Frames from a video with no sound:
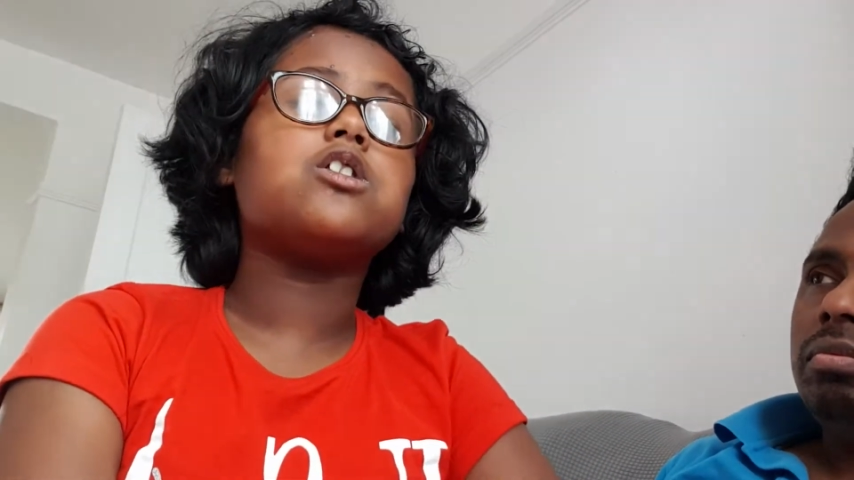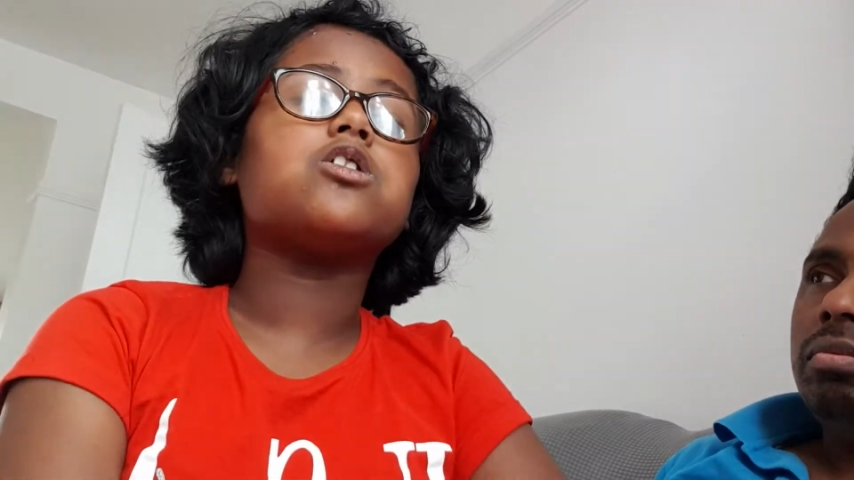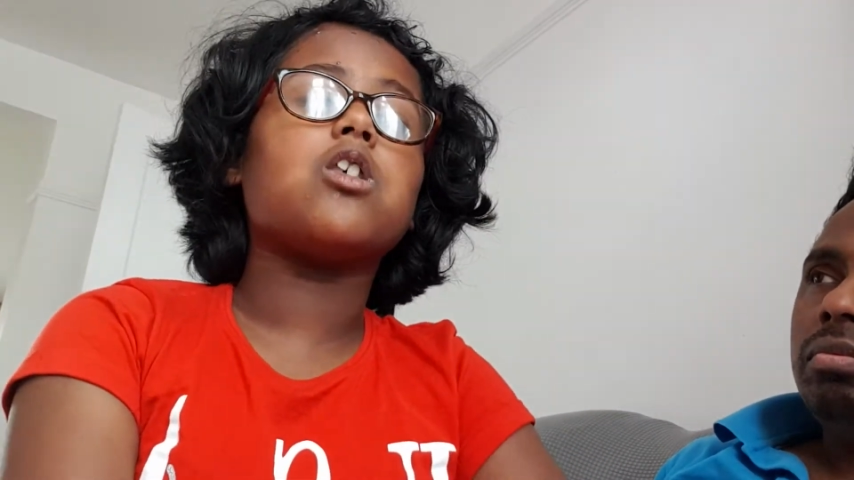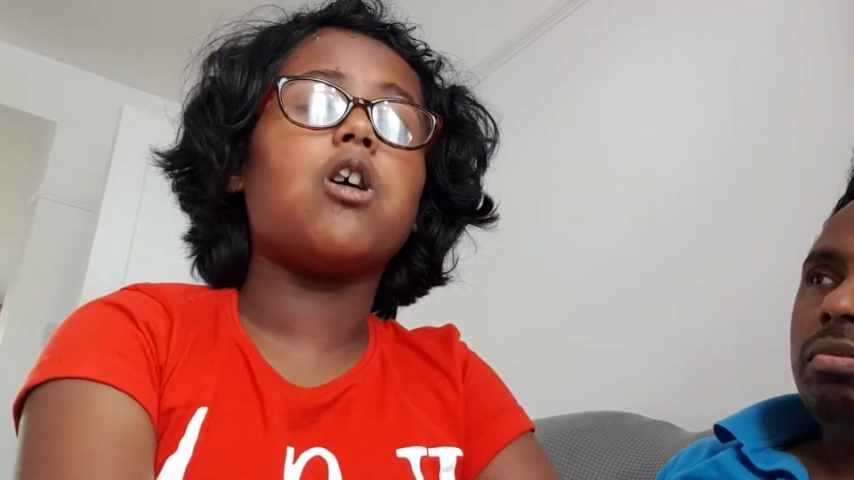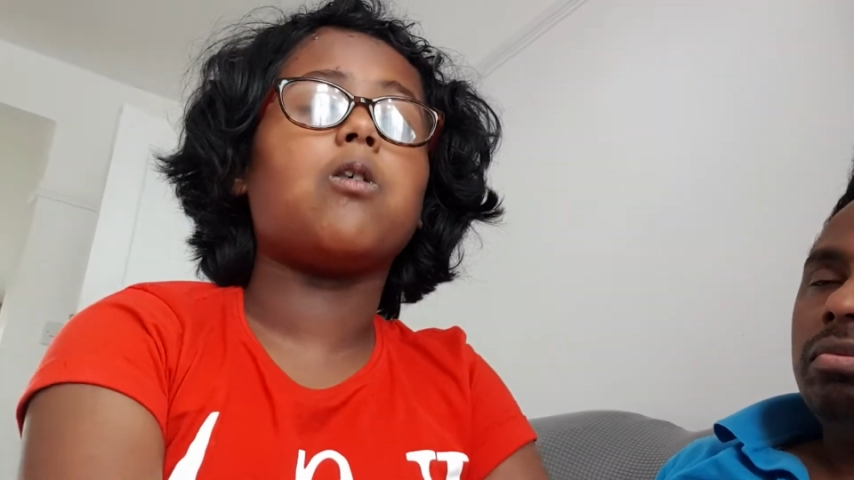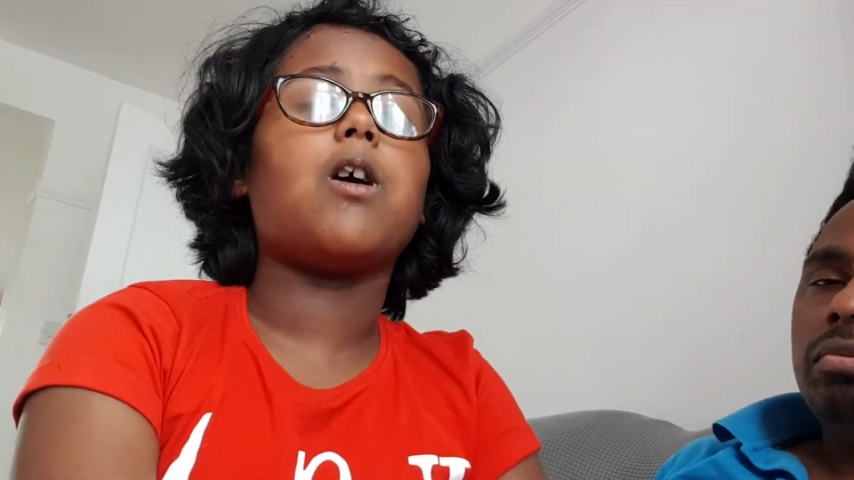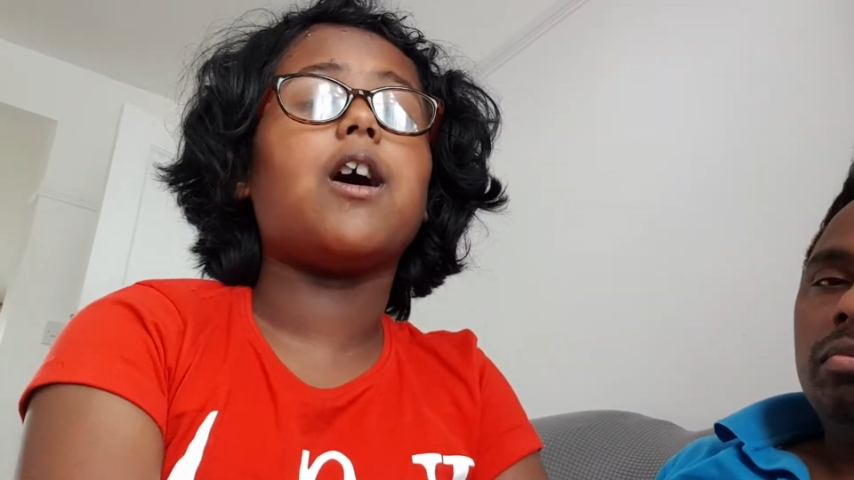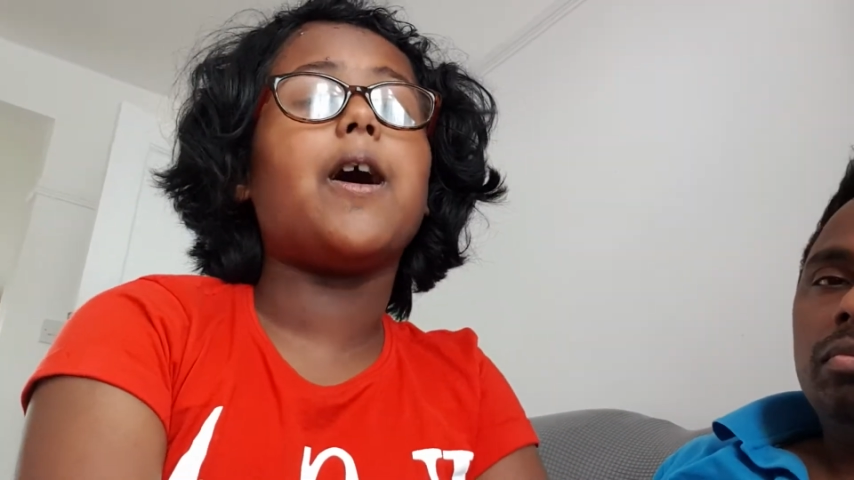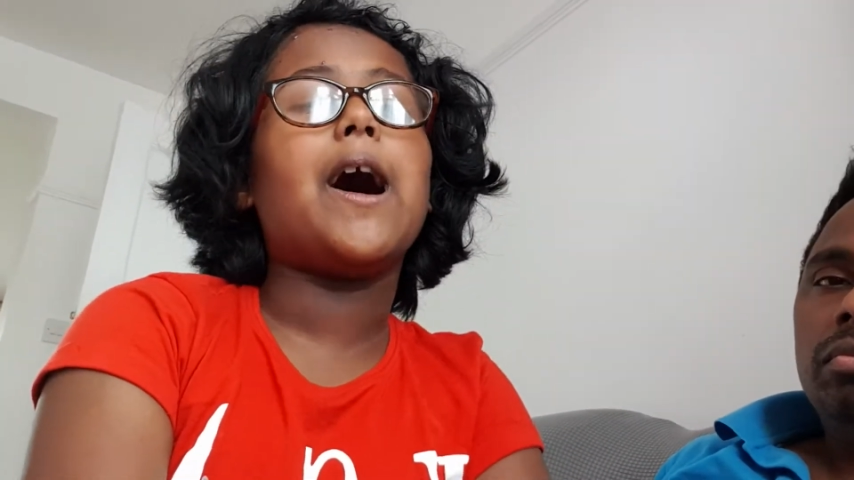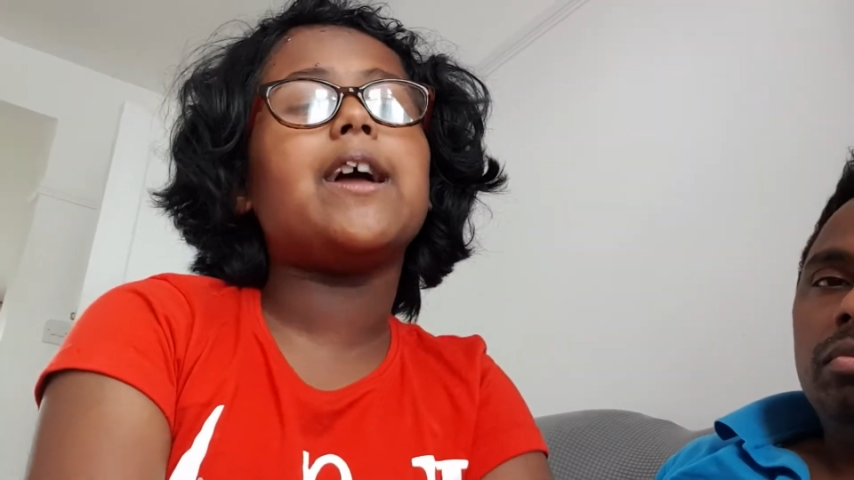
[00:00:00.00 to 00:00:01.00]
so
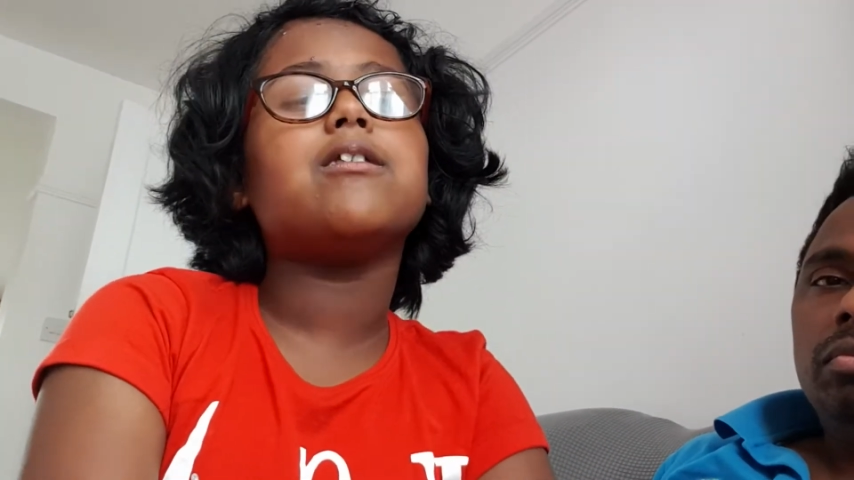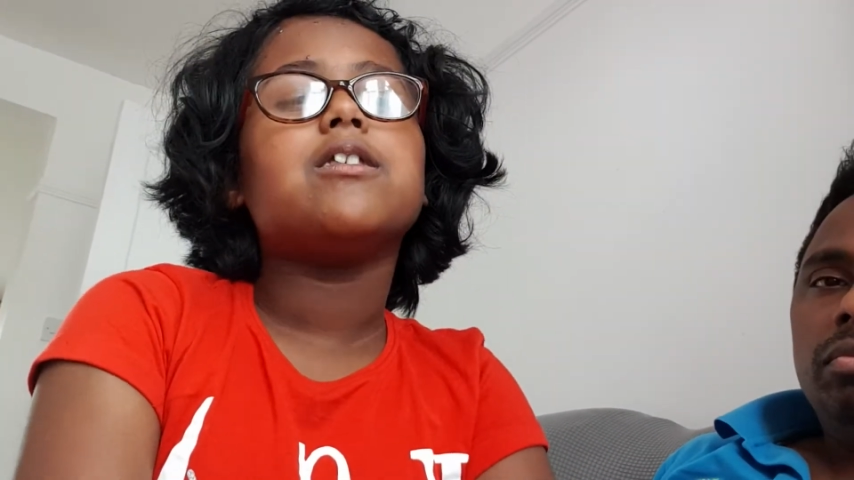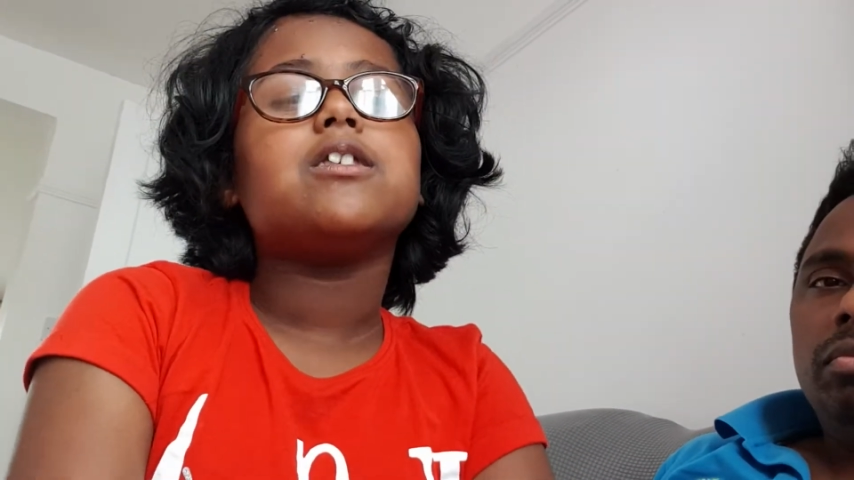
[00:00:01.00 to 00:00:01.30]
I